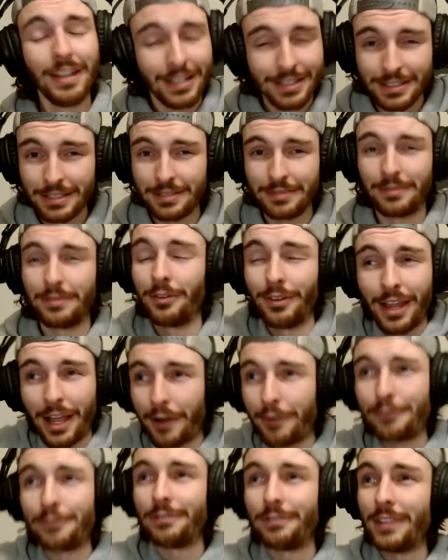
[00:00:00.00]
to
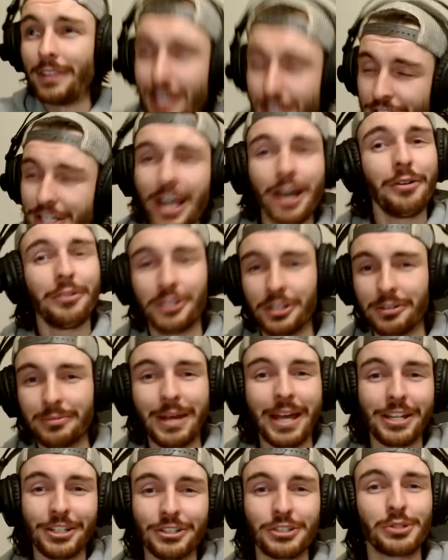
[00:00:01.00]
like flesh out your
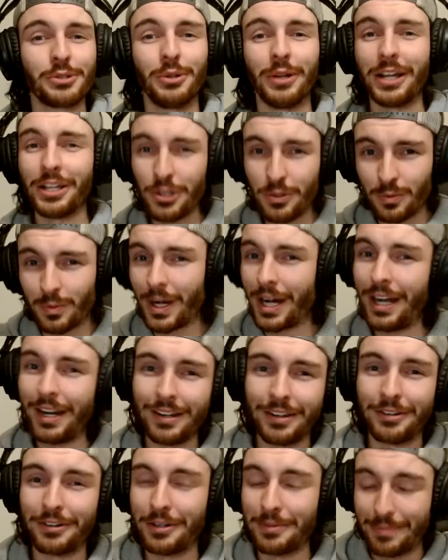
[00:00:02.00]
magic school, and you
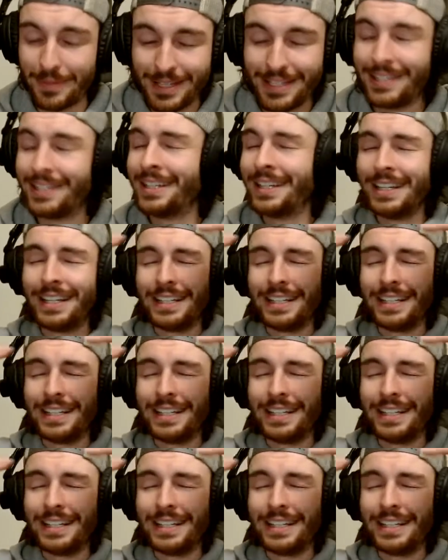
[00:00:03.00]
want there to be